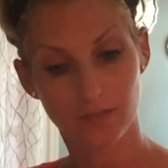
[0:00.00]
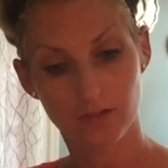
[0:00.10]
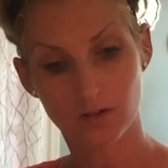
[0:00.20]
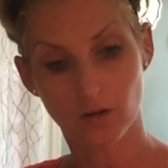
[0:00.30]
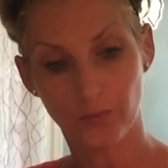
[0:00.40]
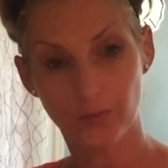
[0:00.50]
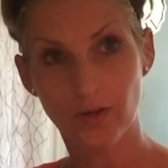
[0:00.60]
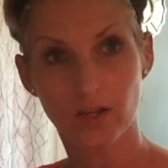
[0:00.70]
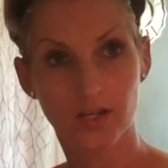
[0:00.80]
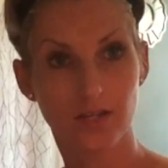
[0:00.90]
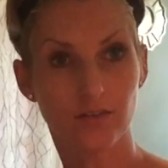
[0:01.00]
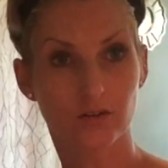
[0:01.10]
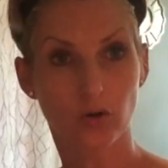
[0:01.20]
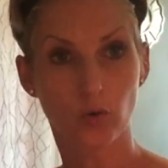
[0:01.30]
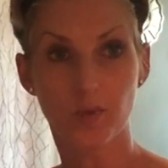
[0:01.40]
You know,
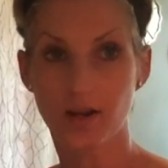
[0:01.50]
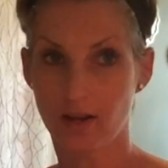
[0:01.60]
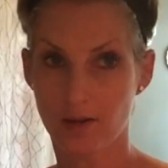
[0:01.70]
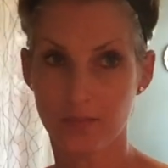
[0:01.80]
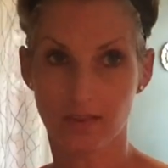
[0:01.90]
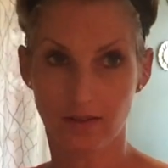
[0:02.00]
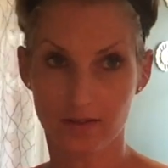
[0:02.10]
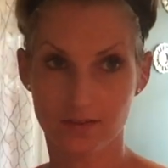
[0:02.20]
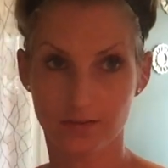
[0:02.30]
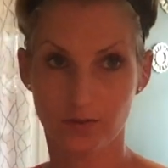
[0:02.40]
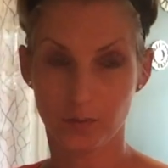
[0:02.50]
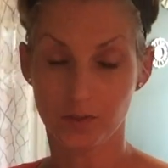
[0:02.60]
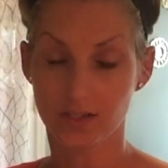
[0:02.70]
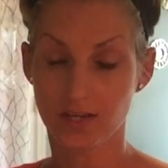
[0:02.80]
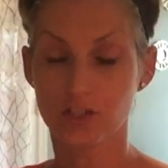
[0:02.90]
either opening up the lines of
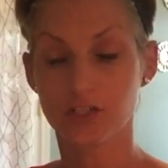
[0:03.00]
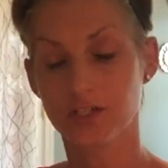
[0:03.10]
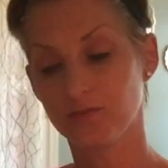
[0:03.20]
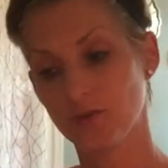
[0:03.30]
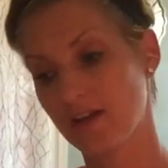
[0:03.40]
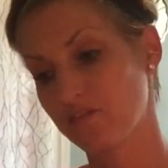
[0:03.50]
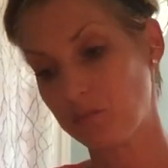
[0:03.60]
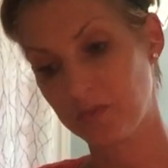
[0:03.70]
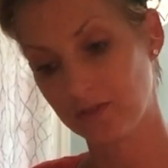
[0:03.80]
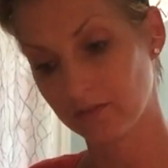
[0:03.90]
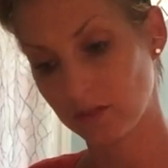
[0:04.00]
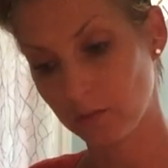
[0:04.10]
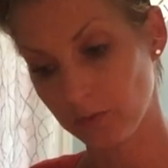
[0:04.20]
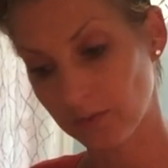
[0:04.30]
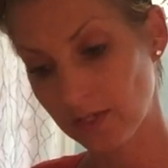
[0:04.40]
communication if you haven't been
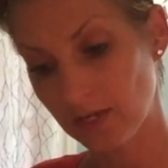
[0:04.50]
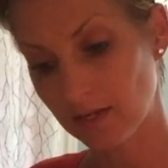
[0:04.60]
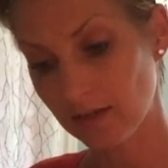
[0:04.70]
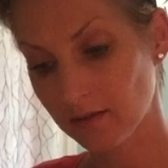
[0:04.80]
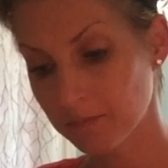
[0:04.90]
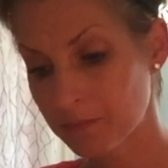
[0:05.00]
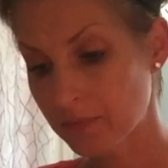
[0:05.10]
communicating.